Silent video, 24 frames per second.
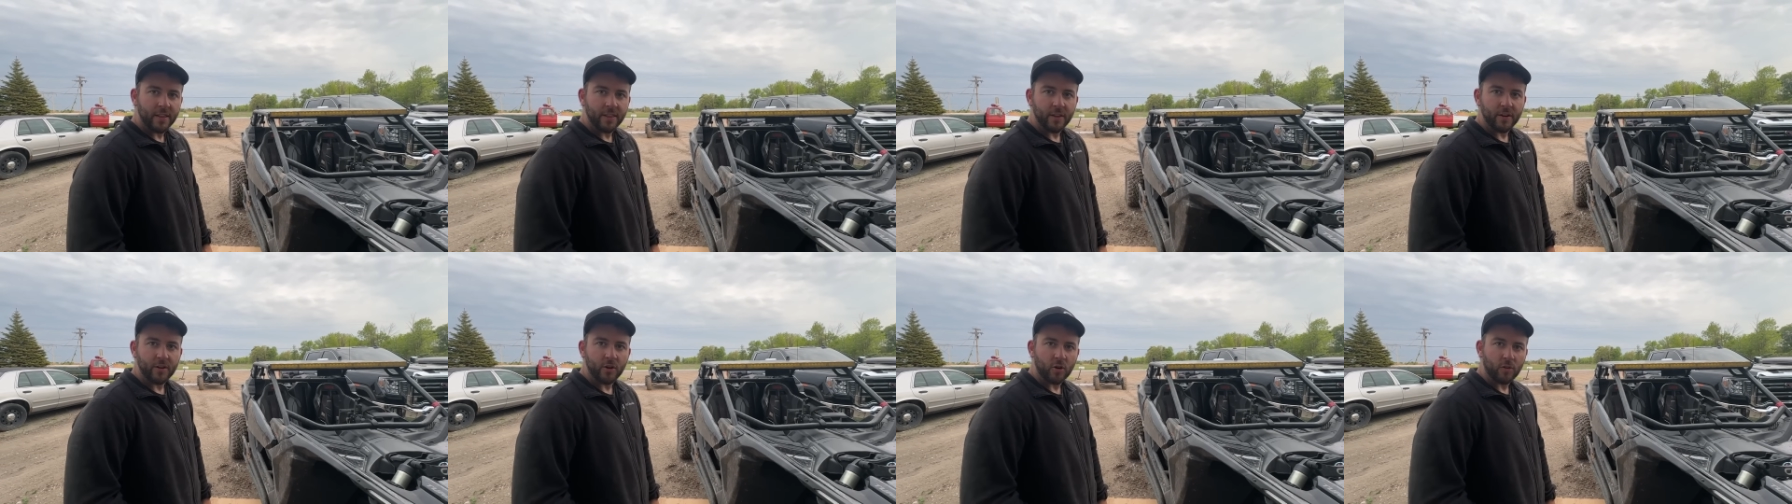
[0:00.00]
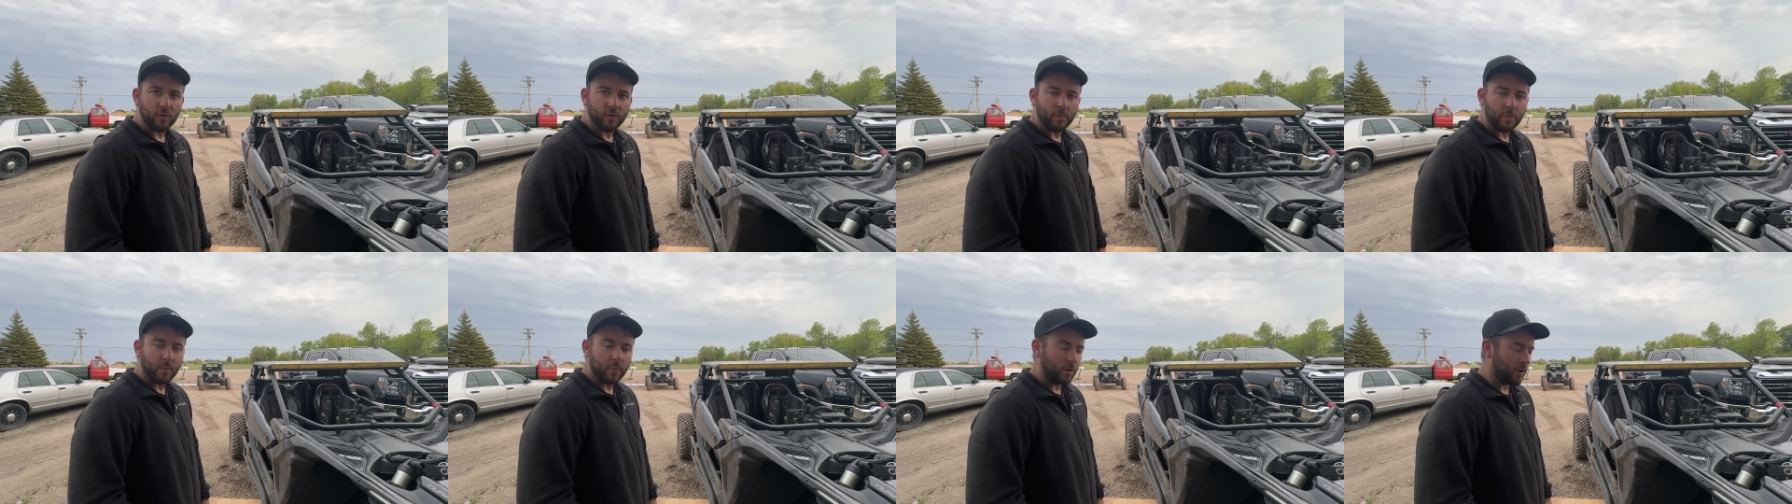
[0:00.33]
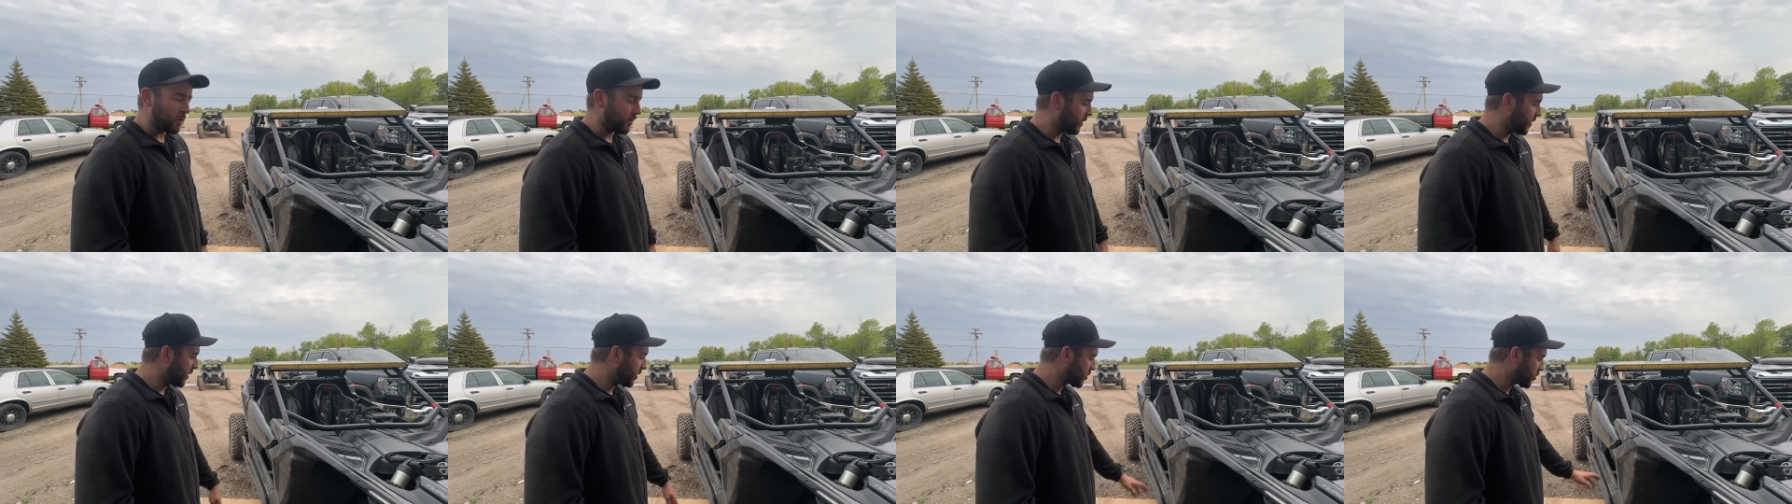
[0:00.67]
the nerf or
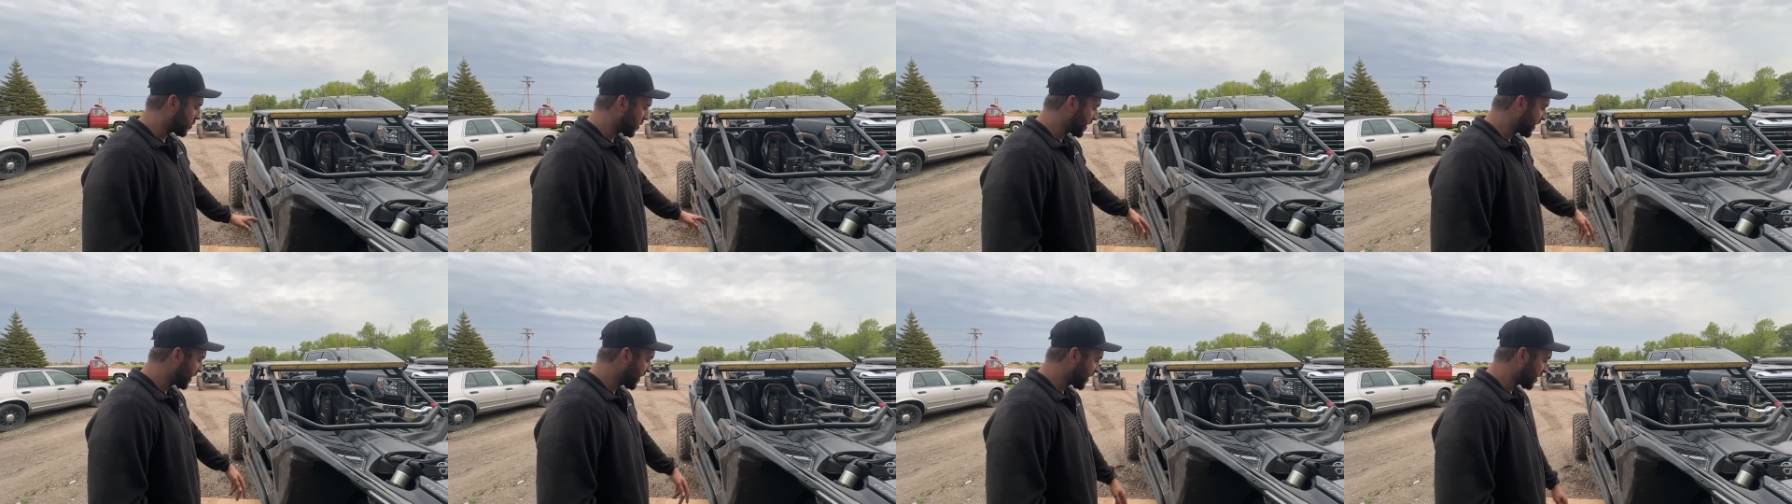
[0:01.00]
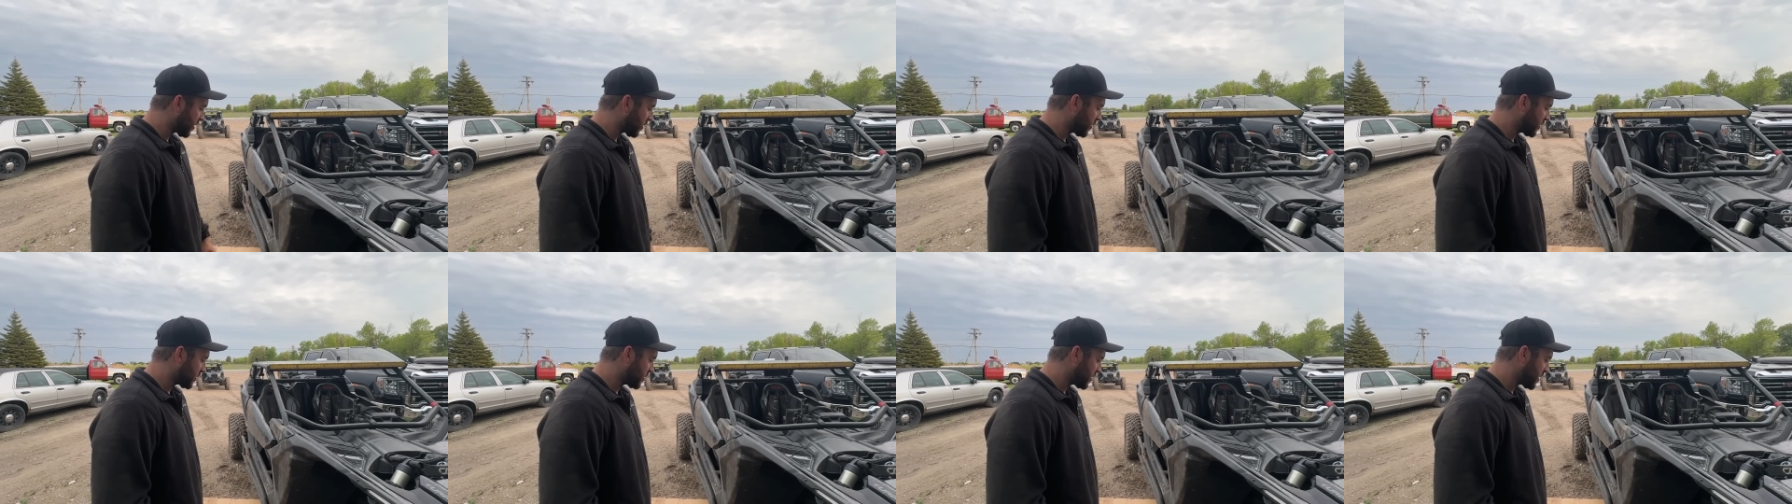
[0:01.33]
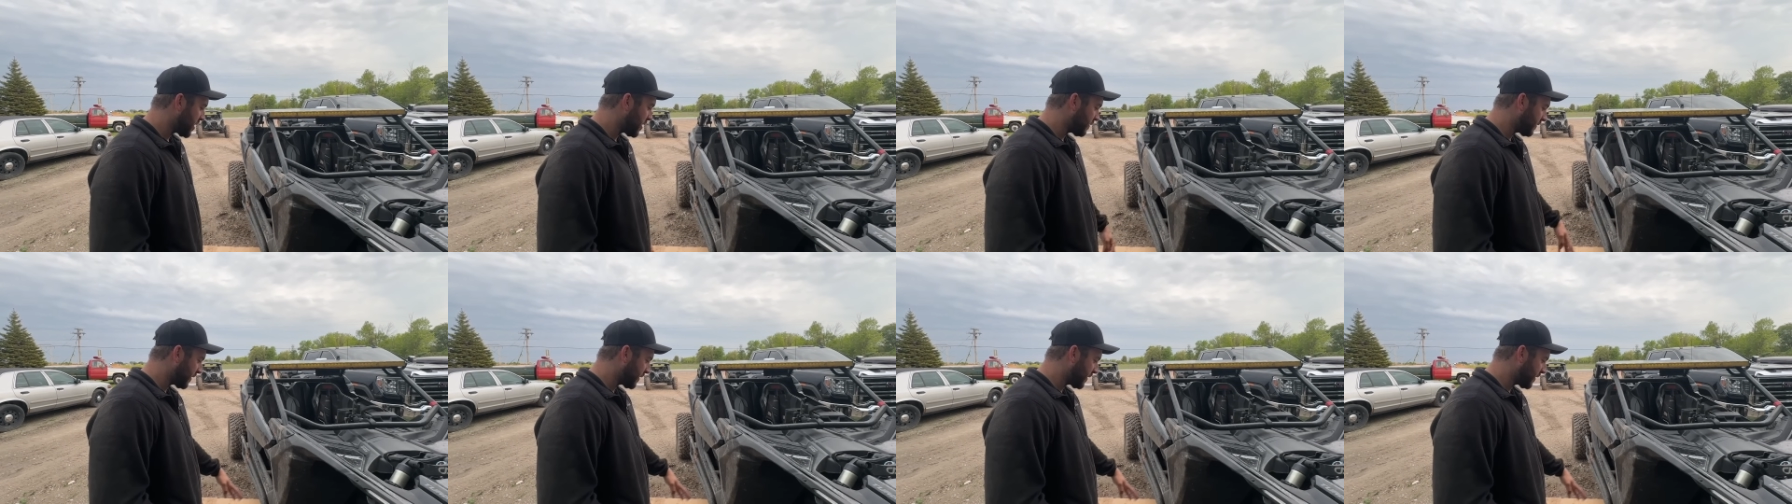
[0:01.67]
the tree kicker and stuff,